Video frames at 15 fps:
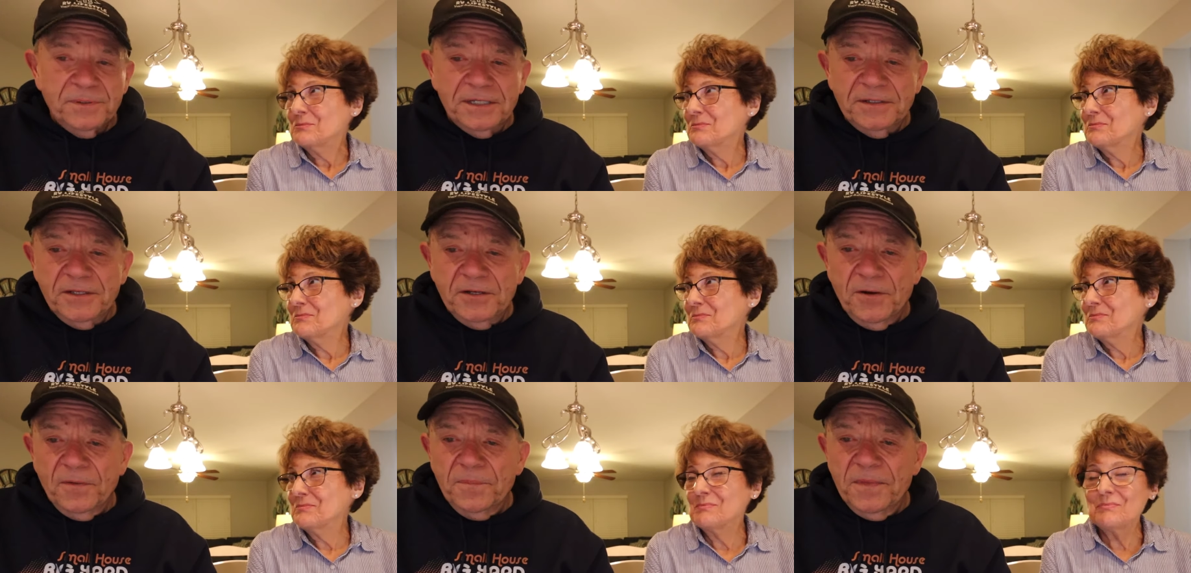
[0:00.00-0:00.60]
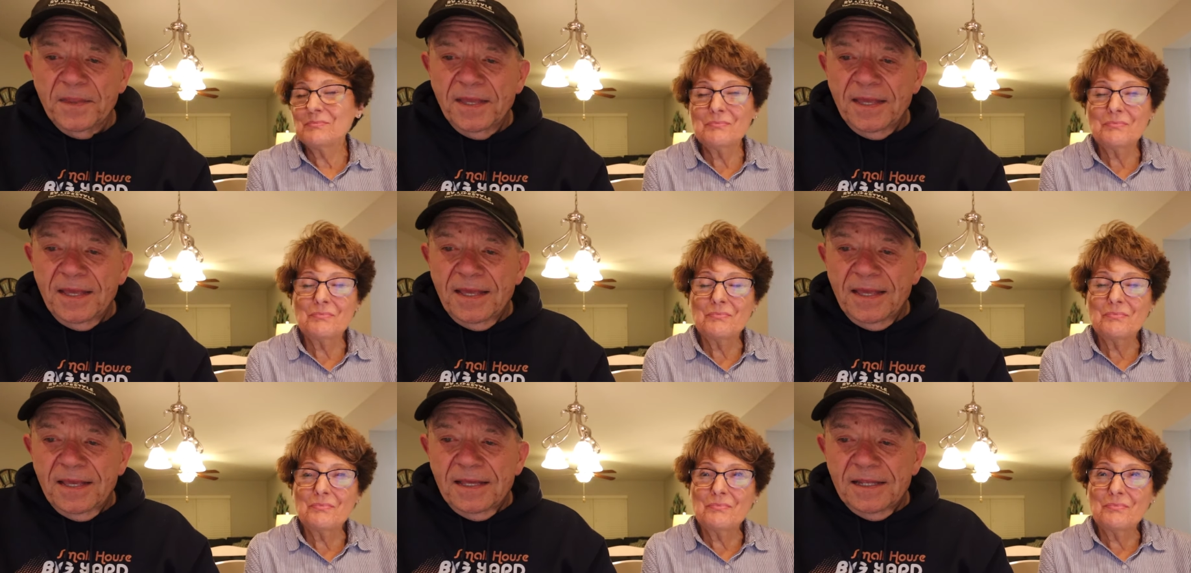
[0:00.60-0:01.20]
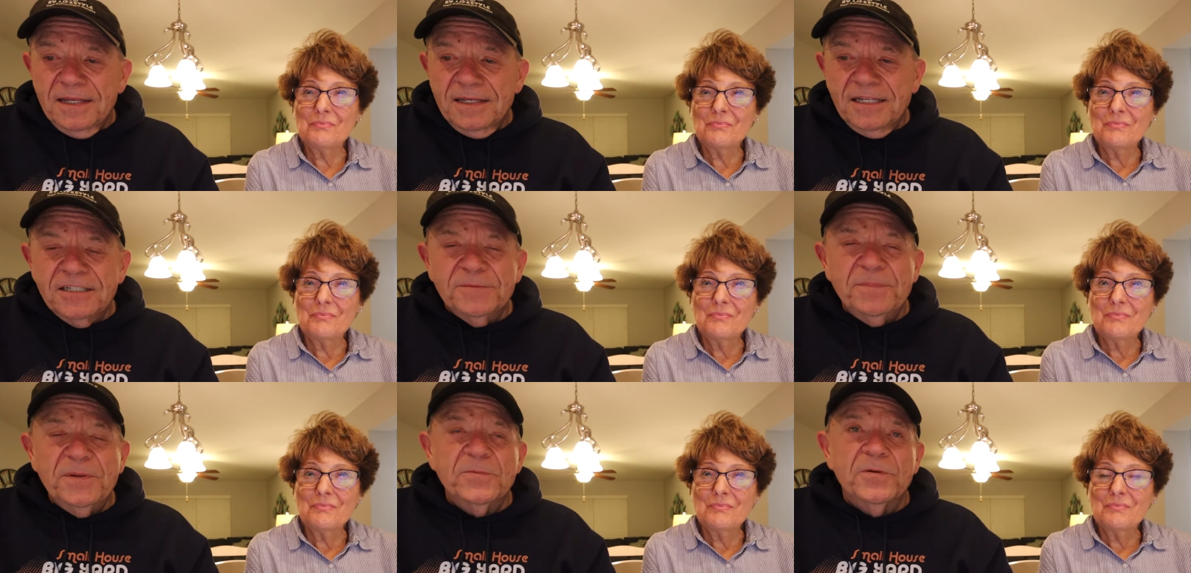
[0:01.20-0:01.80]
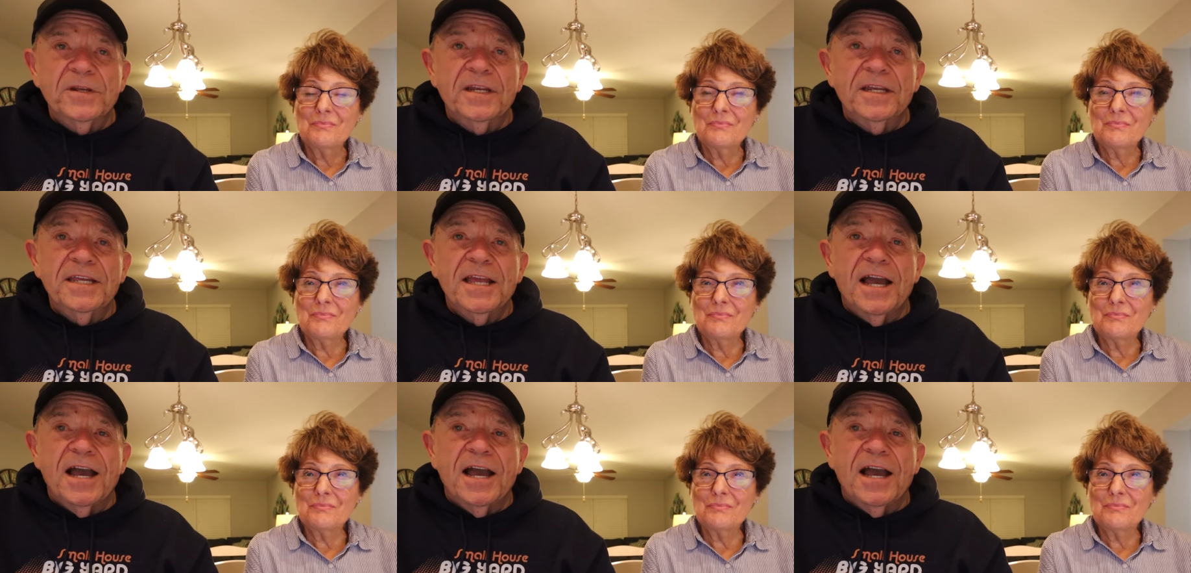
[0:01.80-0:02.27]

Speaker 1: But, you know, let's be really